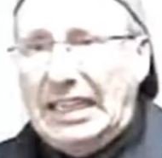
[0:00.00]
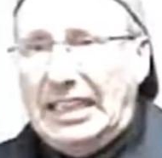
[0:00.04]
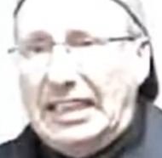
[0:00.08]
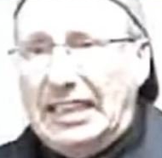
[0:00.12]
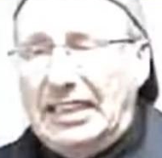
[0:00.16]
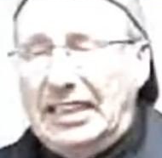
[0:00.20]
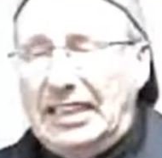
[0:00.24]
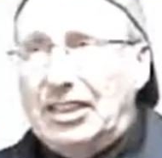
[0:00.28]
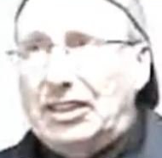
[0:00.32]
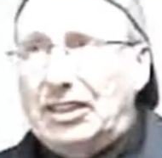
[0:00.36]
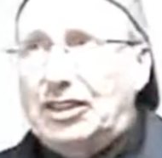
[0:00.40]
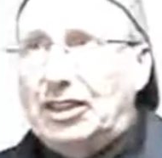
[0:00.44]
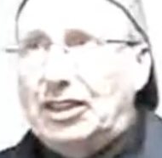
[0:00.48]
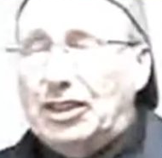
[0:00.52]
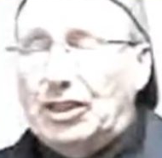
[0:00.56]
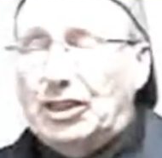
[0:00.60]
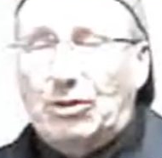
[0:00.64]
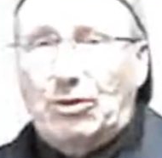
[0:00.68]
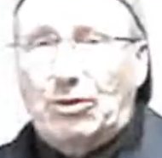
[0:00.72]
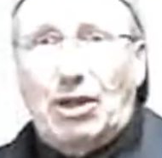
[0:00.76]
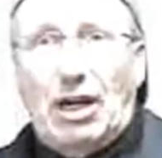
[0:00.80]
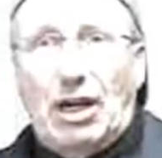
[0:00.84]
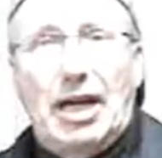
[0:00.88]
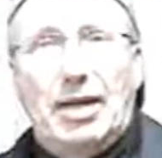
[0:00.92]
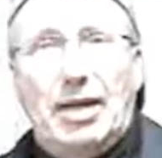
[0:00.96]
He's
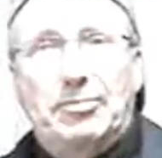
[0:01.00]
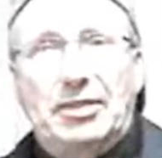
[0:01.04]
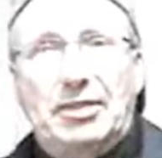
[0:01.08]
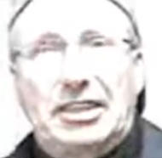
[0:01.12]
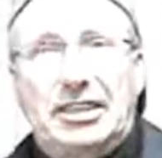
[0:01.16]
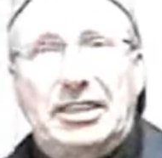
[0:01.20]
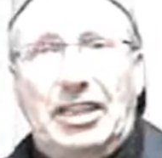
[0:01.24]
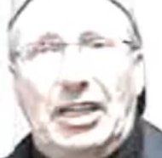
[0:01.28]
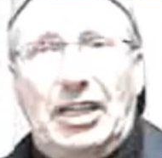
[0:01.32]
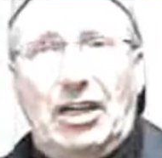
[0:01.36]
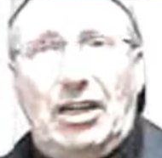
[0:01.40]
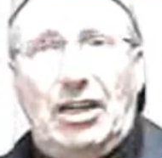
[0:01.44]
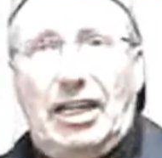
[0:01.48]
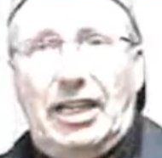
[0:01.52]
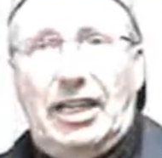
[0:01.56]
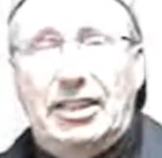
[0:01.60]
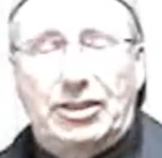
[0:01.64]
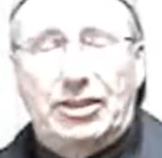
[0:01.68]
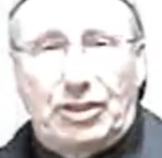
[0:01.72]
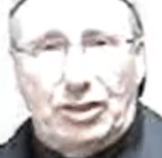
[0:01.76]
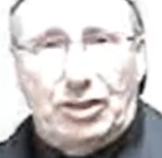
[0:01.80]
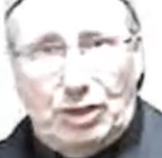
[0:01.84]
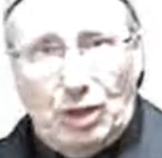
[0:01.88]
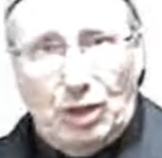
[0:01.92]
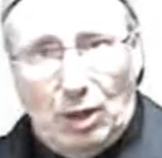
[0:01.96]
described in there
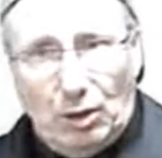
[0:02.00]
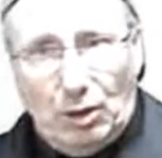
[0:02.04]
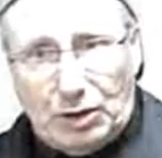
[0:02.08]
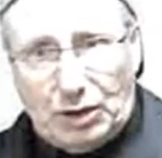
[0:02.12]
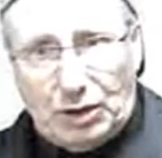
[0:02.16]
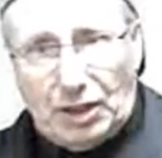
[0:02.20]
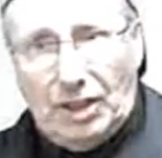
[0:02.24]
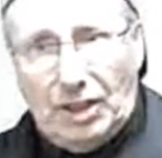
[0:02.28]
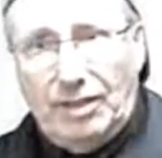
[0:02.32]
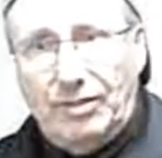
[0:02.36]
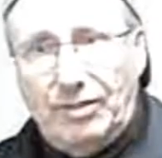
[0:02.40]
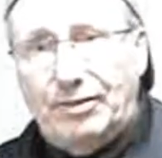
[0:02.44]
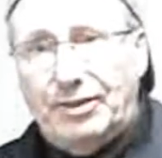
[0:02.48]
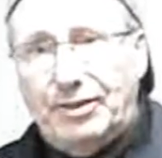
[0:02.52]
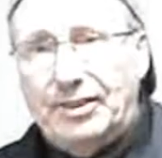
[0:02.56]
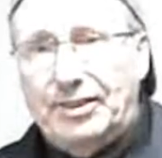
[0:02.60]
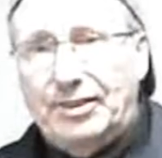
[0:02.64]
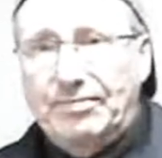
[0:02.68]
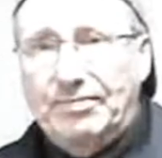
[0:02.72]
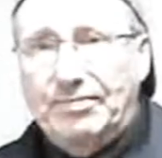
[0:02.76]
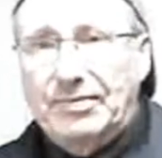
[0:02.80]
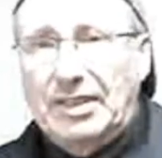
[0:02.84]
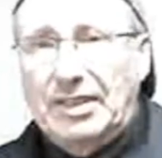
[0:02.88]
as Joseph,